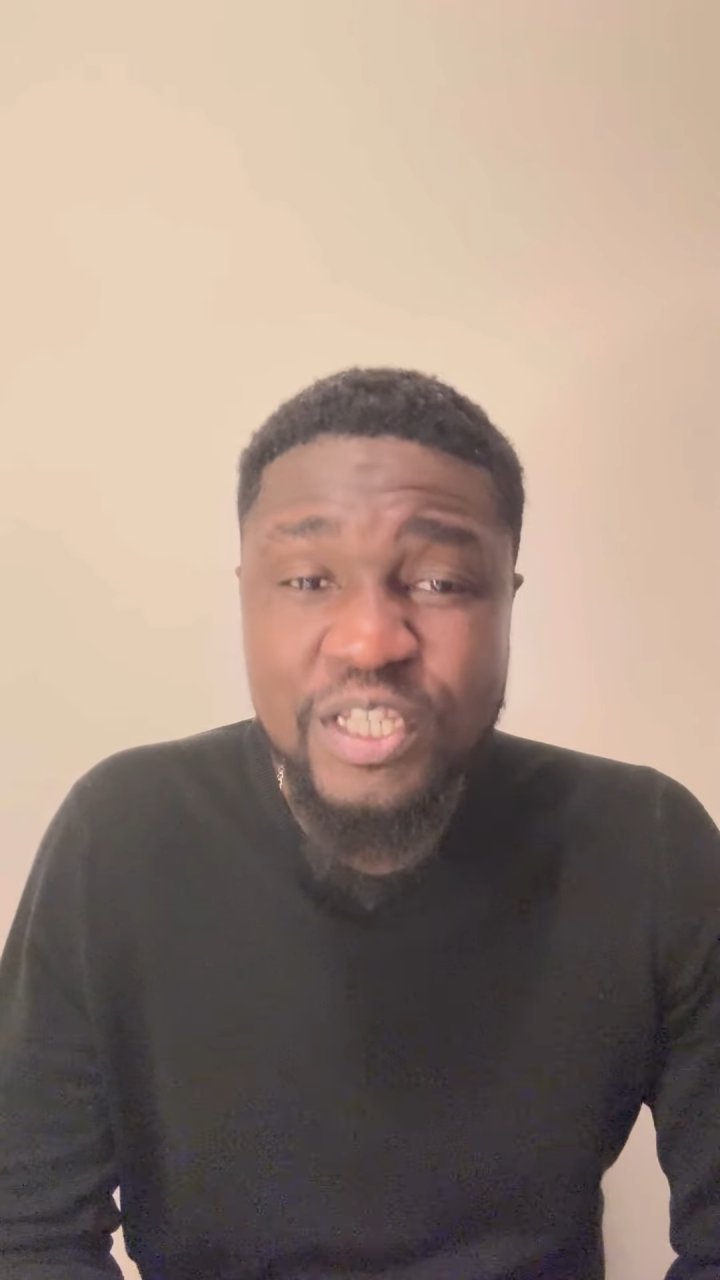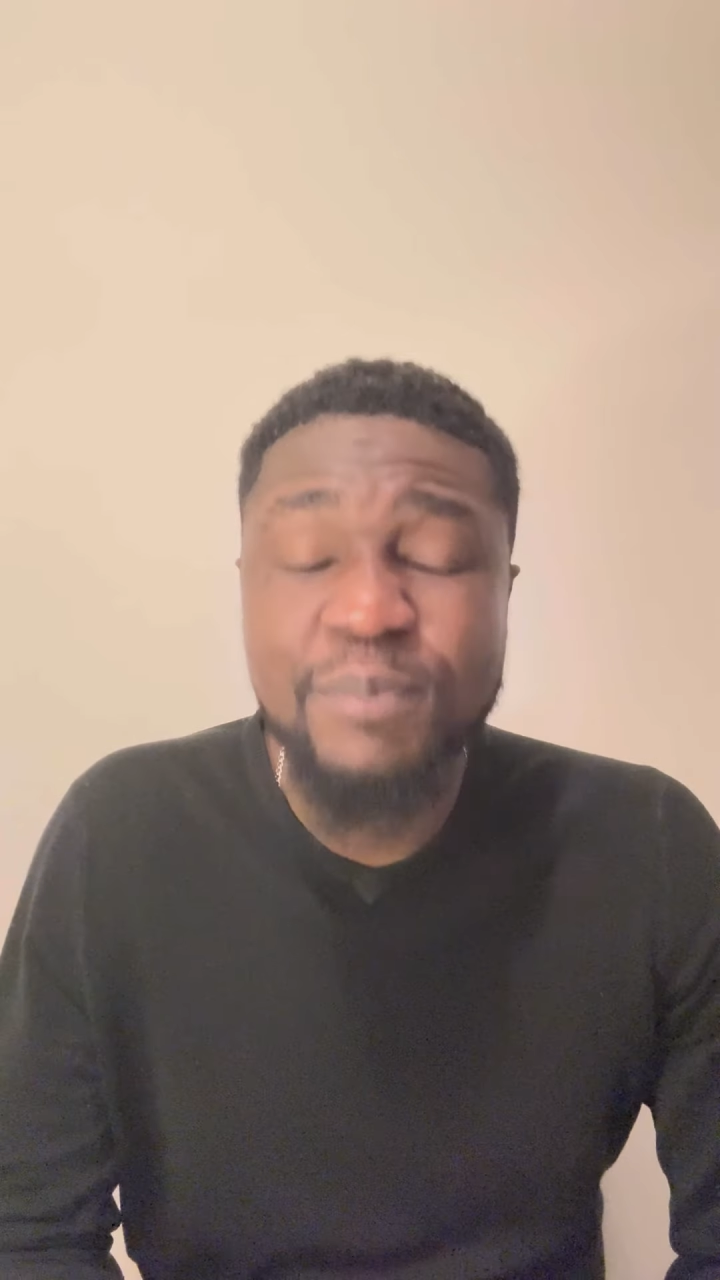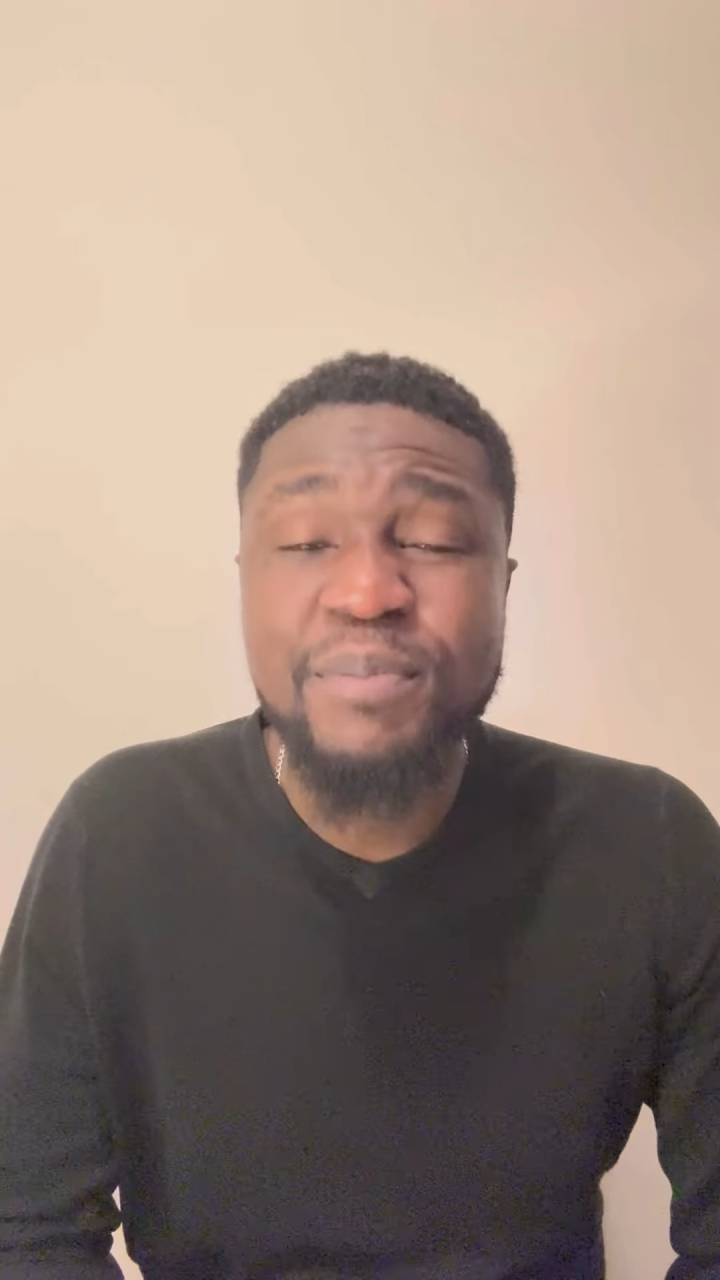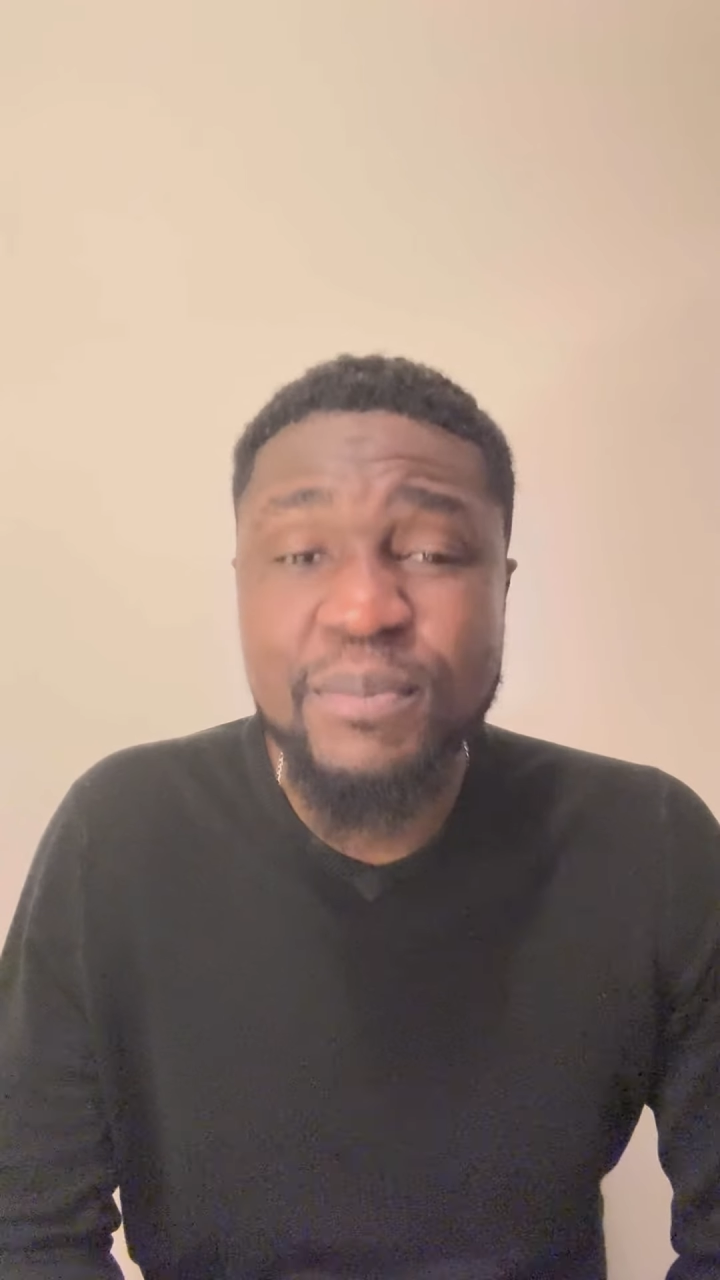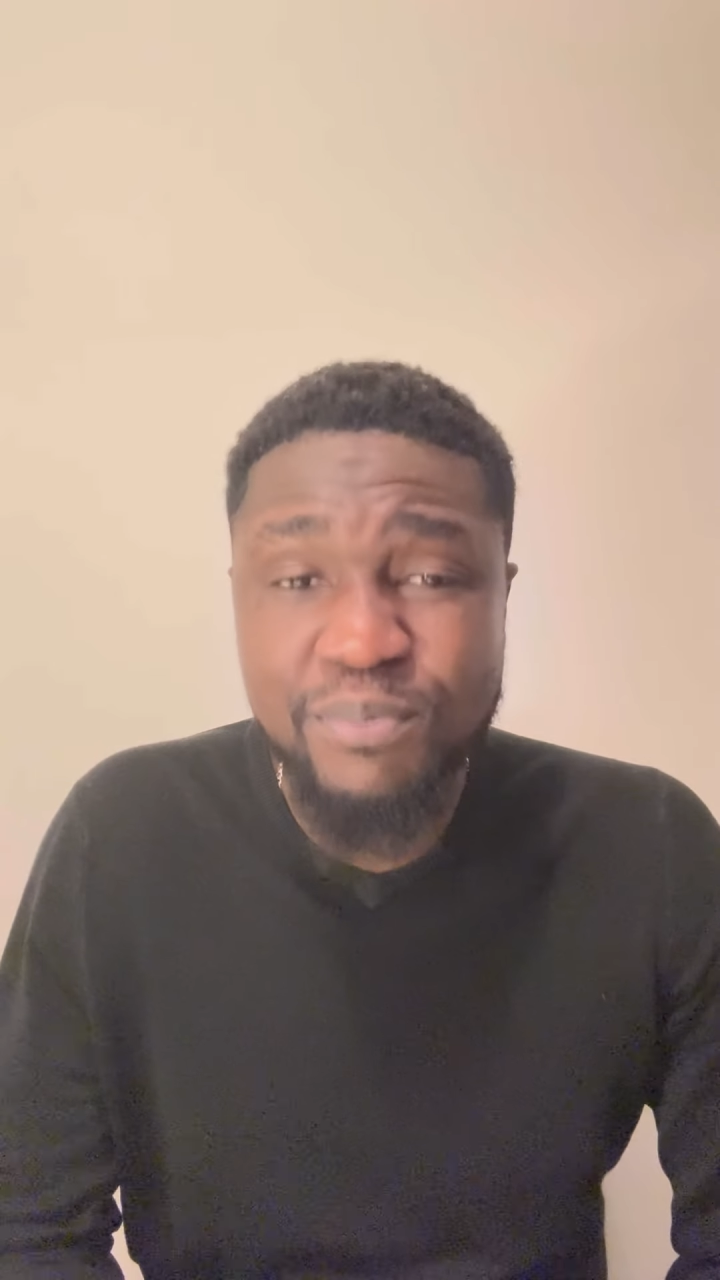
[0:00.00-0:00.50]
the
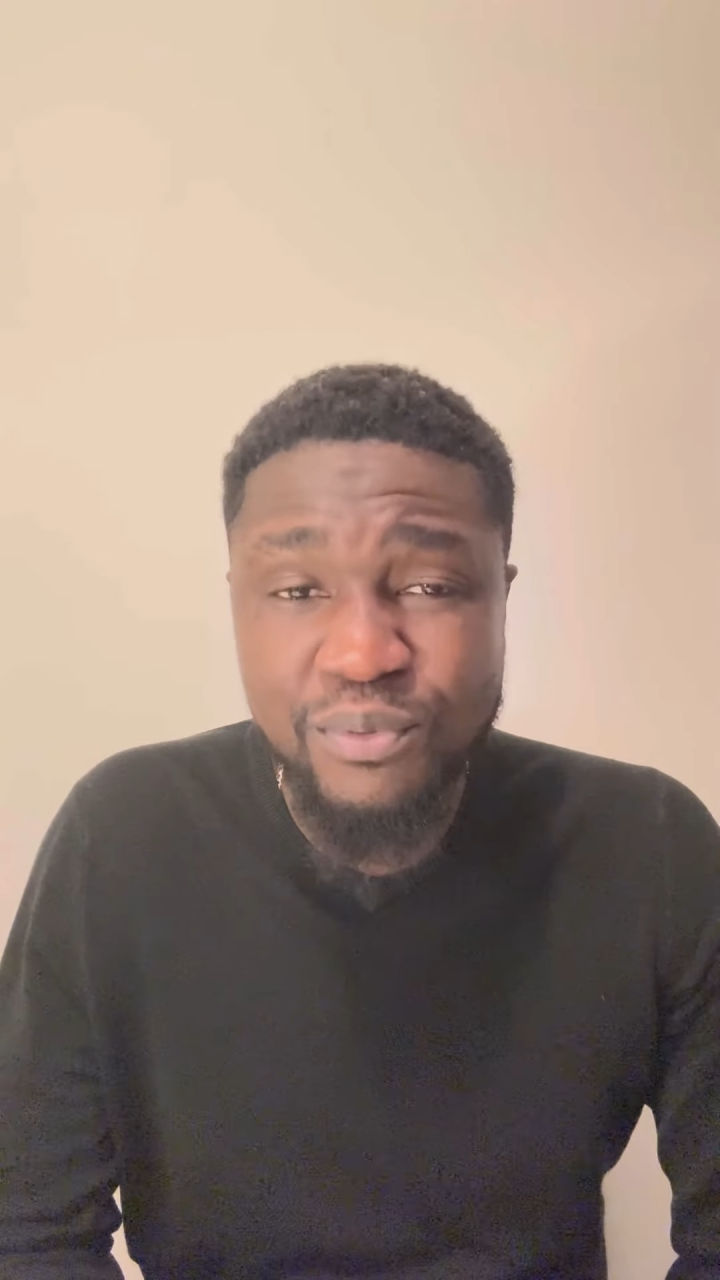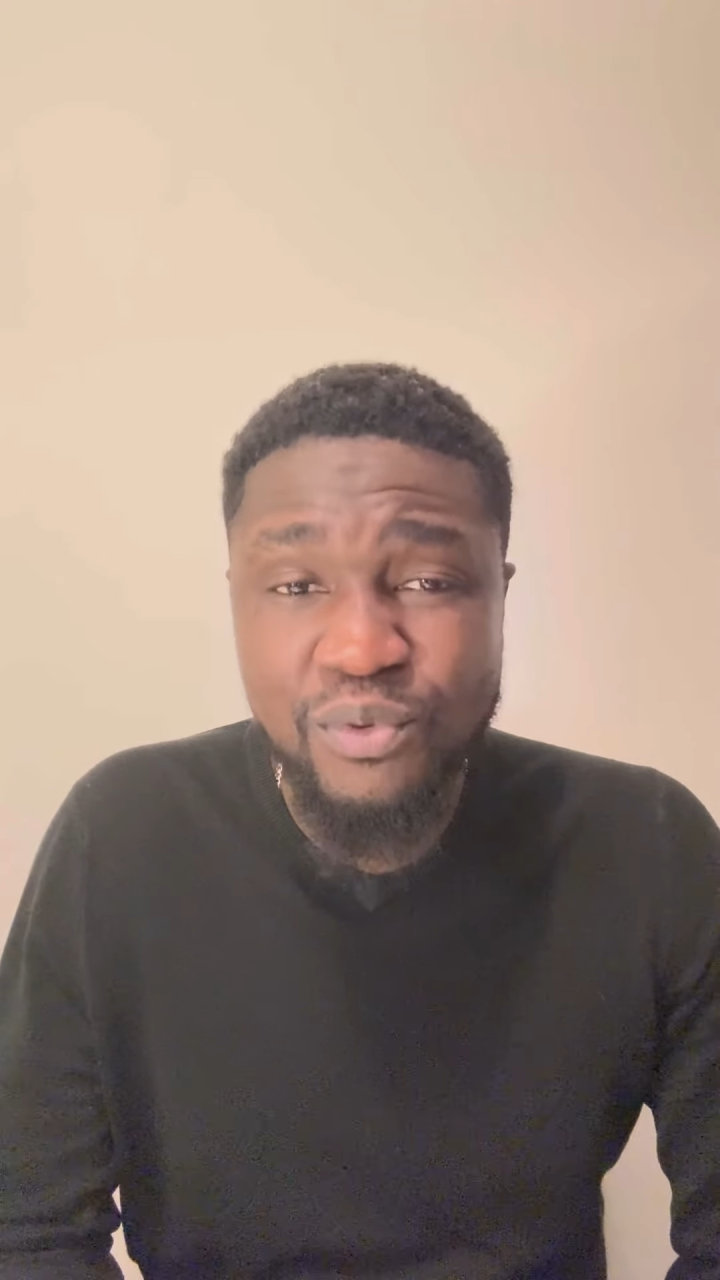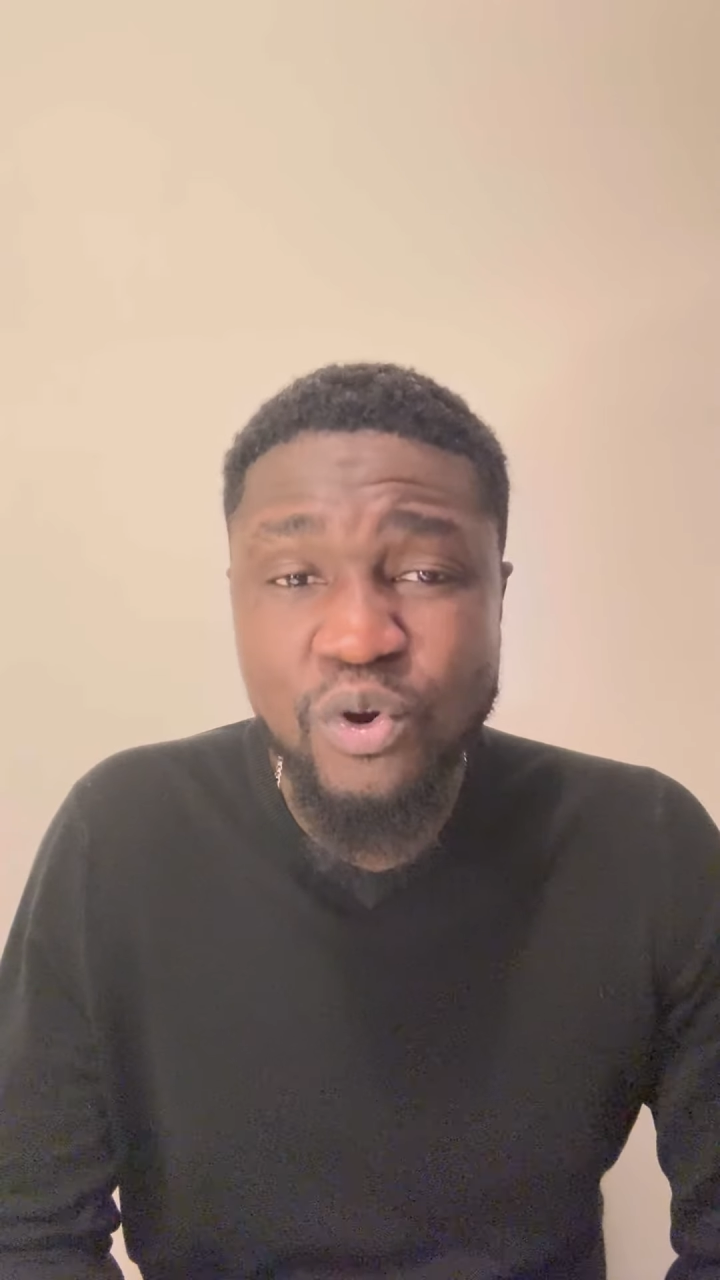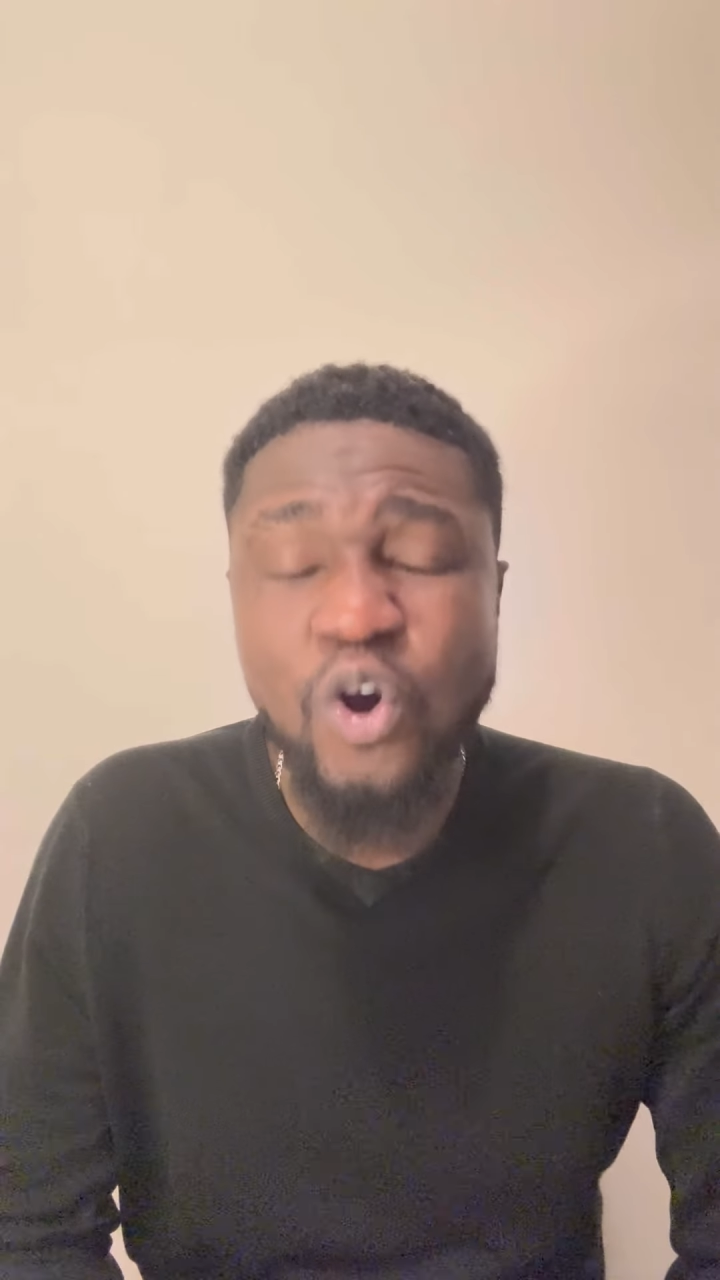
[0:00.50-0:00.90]
people